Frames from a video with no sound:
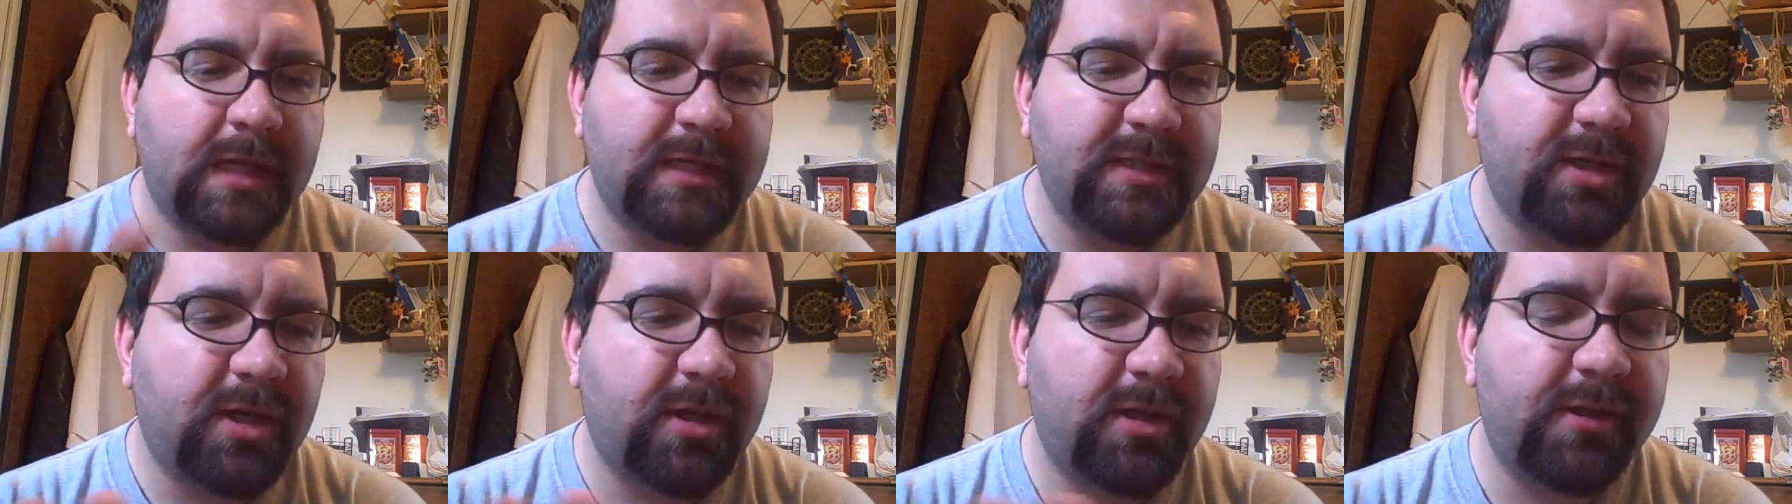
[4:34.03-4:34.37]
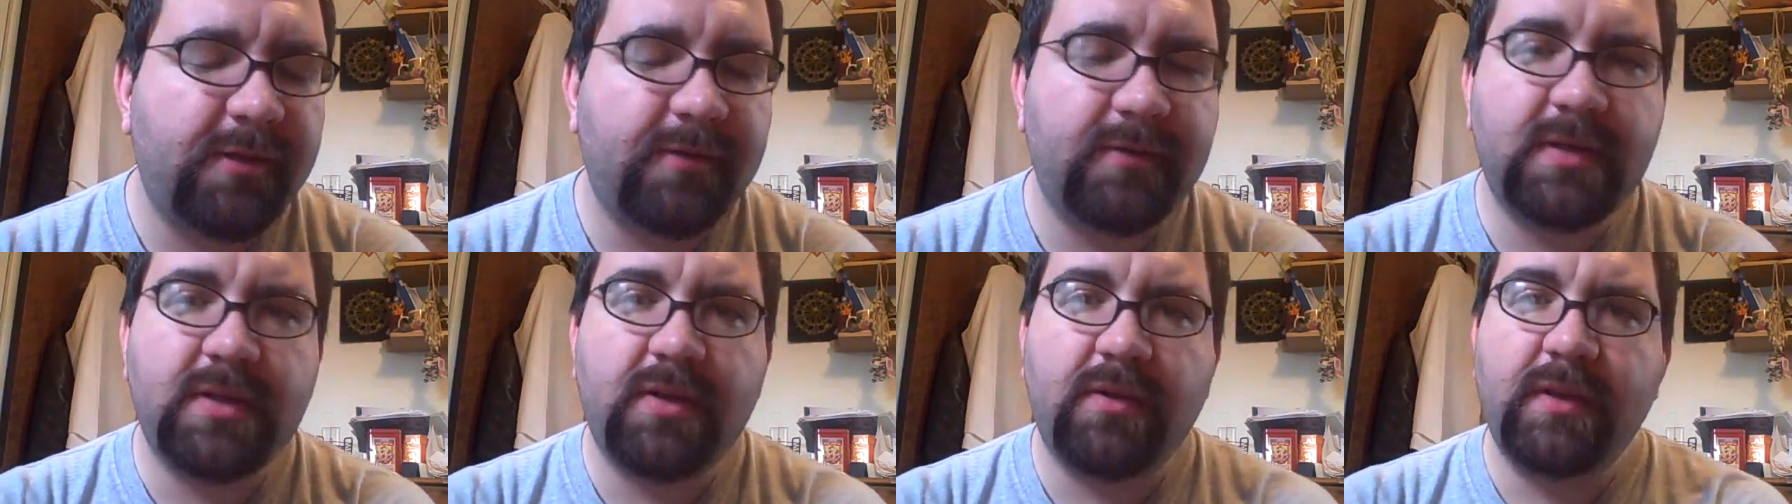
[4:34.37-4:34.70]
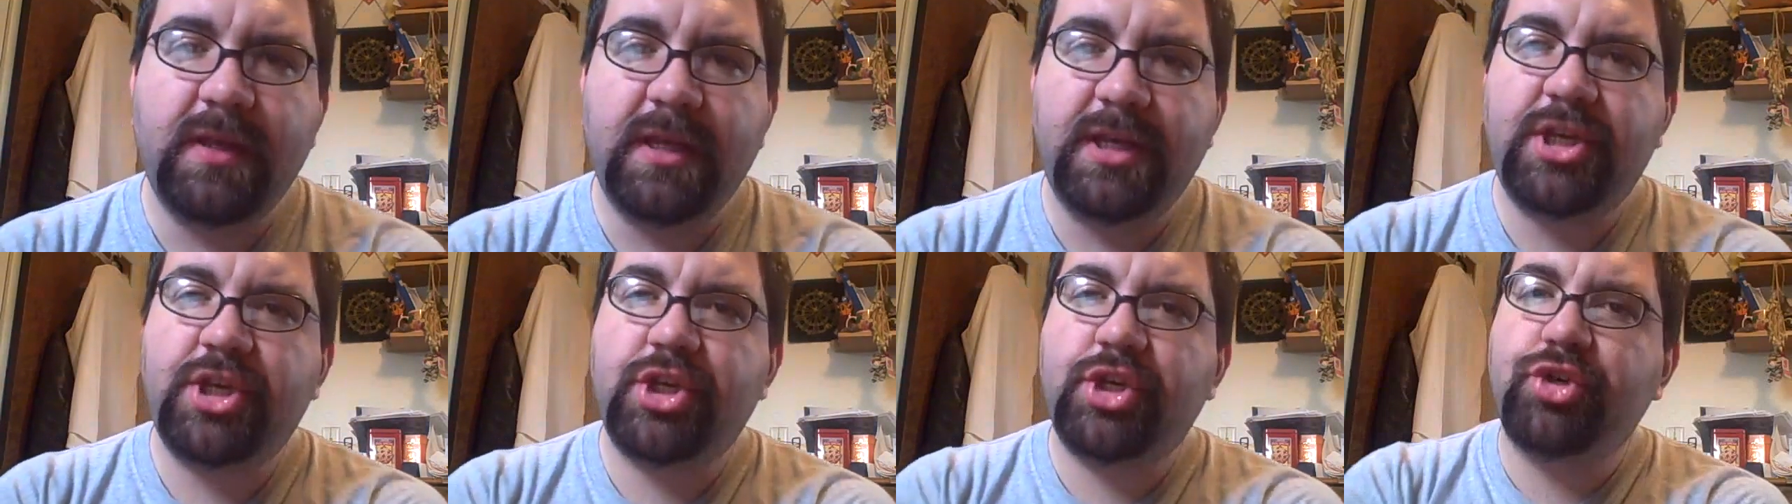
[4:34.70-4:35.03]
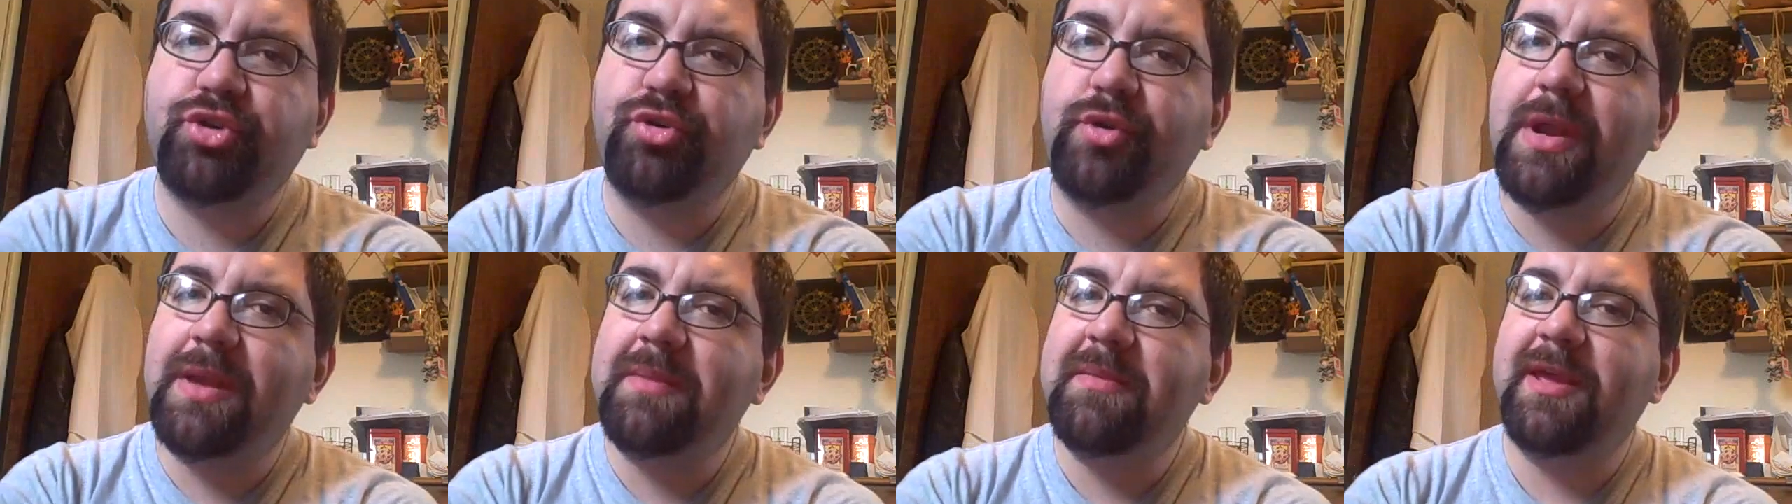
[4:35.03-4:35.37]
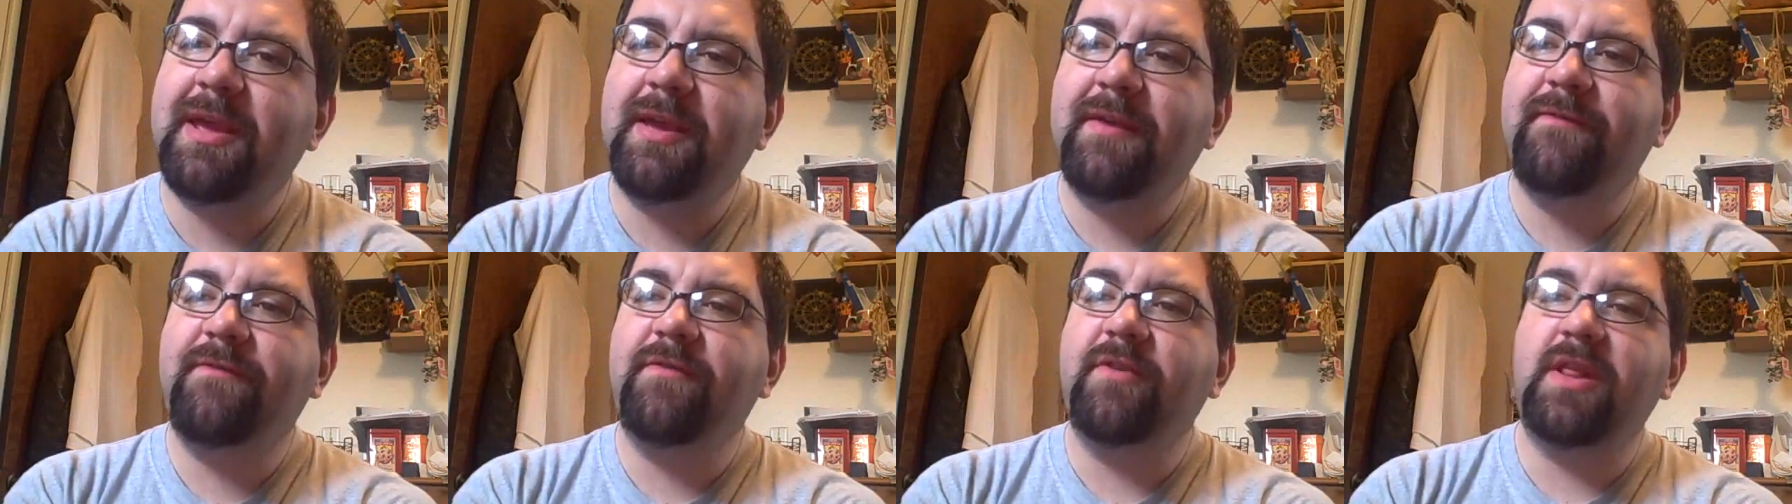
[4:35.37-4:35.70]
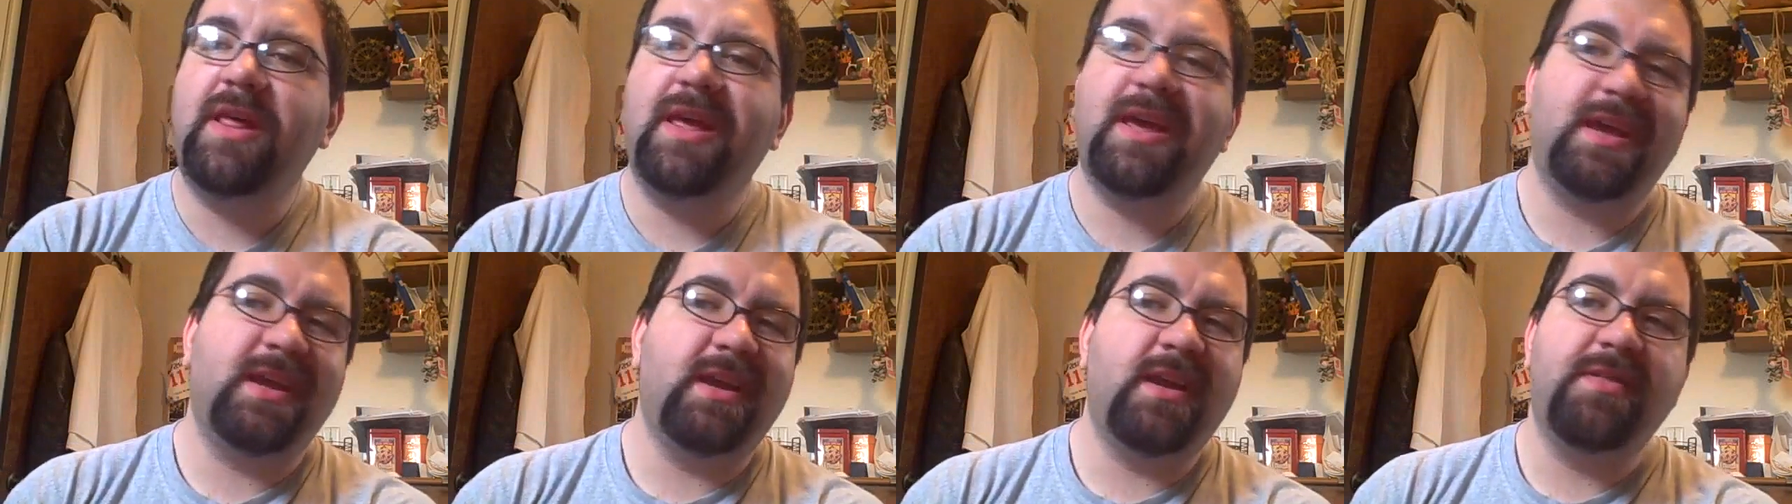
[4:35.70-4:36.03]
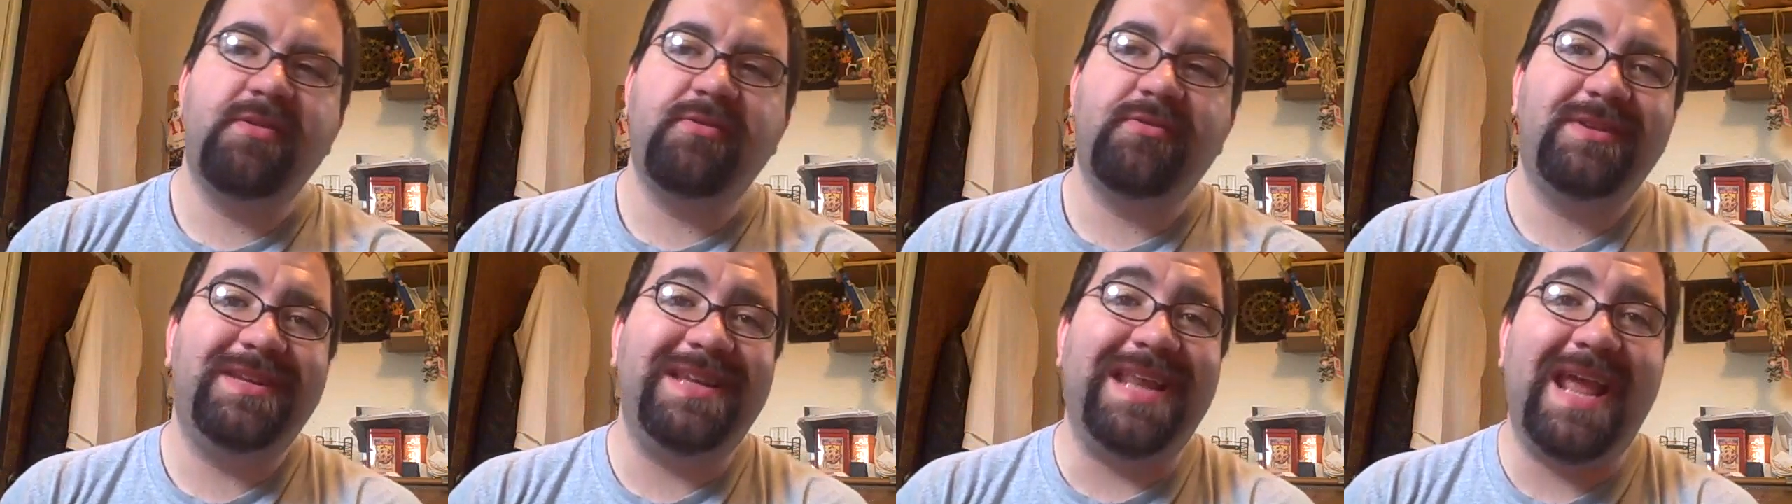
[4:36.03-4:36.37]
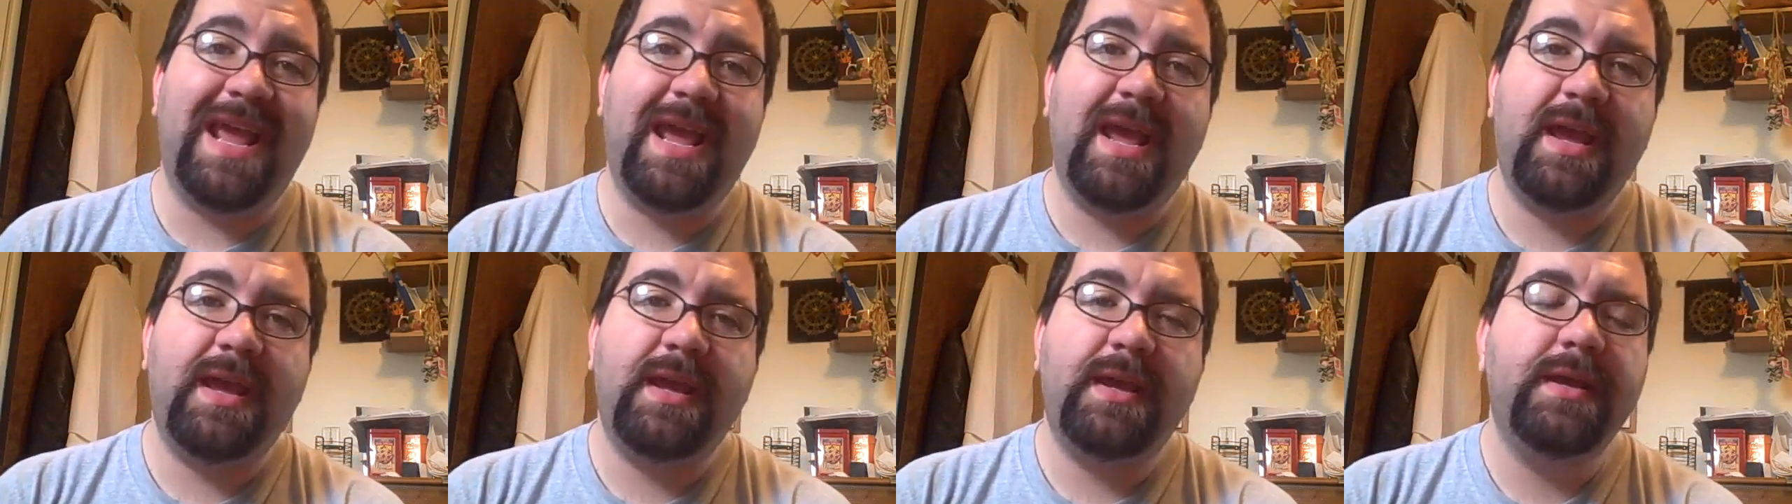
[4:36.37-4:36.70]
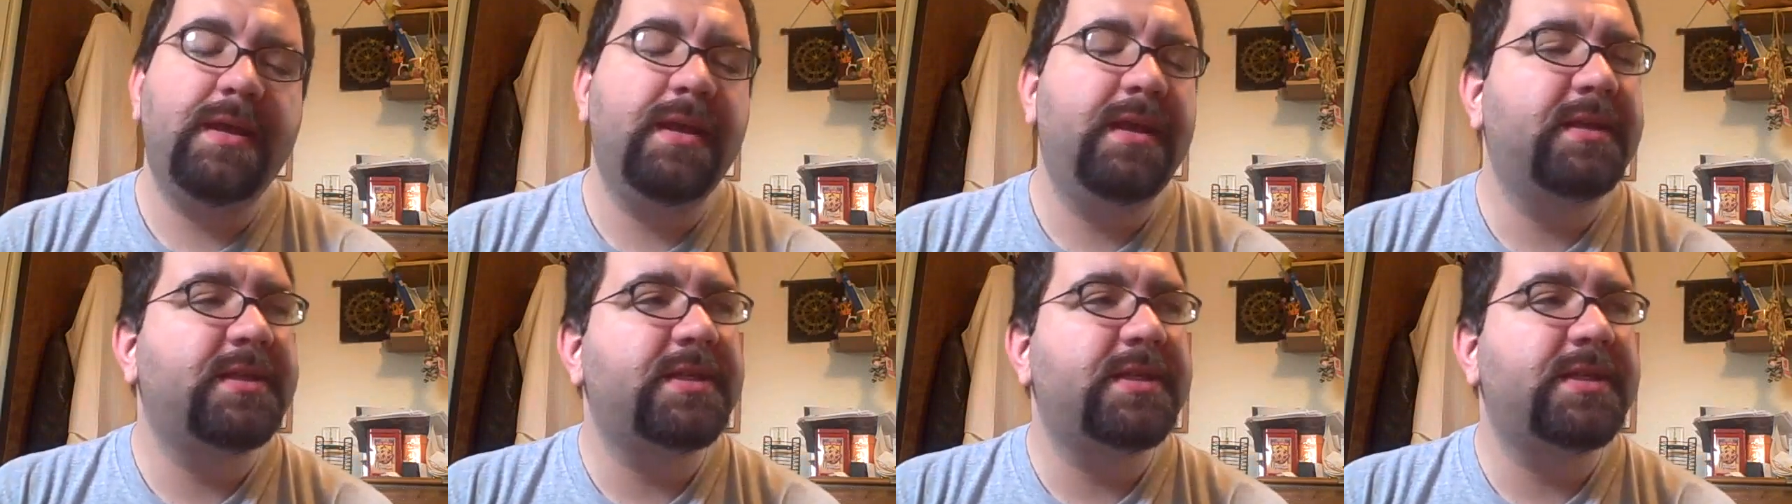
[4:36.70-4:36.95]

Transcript: I saw that it was only streaming for like another day,